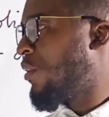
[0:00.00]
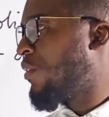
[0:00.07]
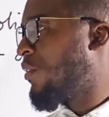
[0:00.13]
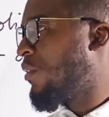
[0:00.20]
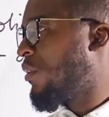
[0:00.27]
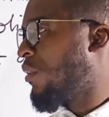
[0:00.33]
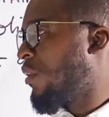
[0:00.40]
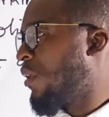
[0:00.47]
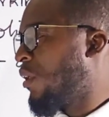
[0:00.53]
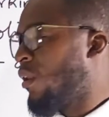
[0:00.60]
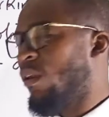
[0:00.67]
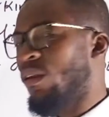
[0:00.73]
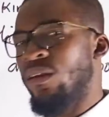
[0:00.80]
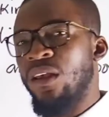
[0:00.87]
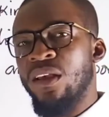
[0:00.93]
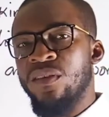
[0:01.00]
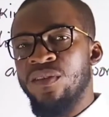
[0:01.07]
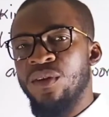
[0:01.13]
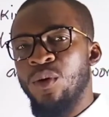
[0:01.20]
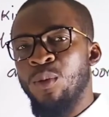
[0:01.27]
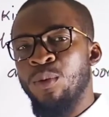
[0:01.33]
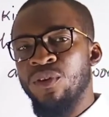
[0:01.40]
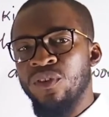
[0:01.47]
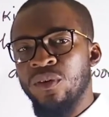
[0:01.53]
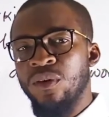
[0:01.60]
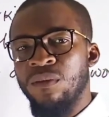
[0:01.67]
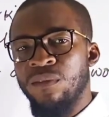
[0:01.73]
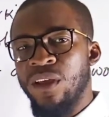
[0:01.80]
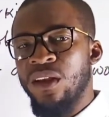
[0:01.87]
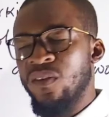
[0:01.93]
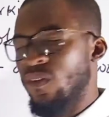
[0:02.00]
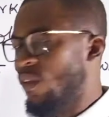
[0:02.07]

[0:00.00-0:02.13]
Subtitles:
It takes the opposite of that